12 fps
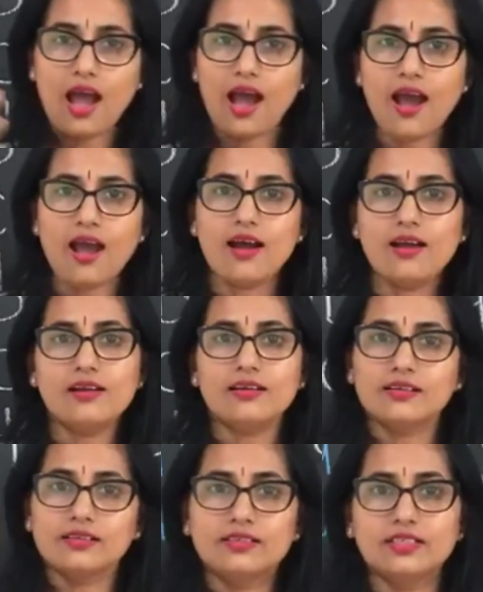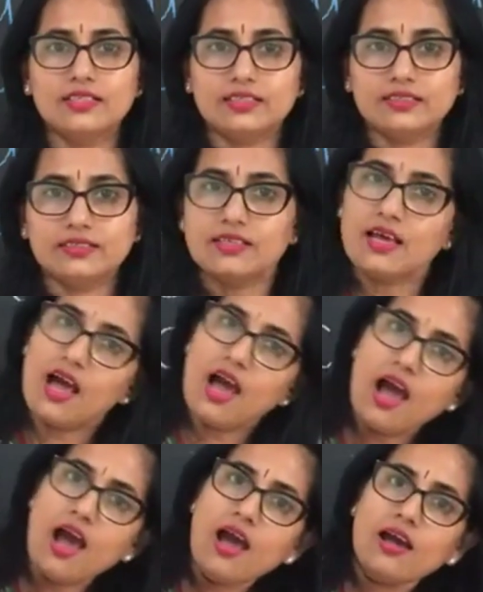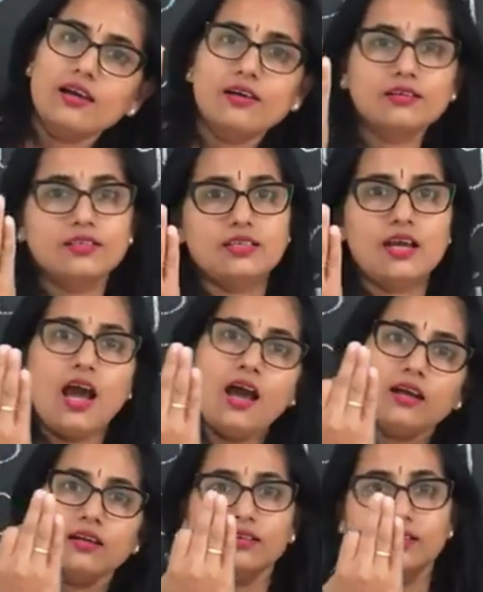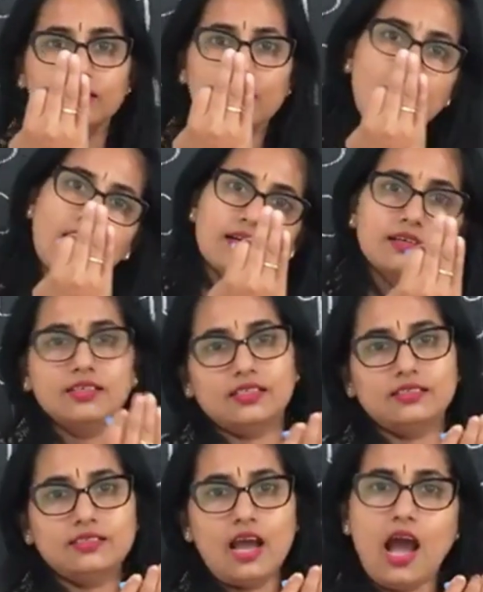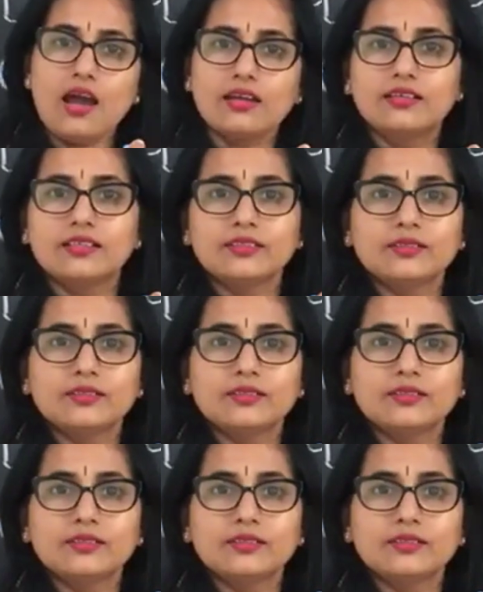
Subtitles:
A, G, A, G, A, G, A, G, Ag.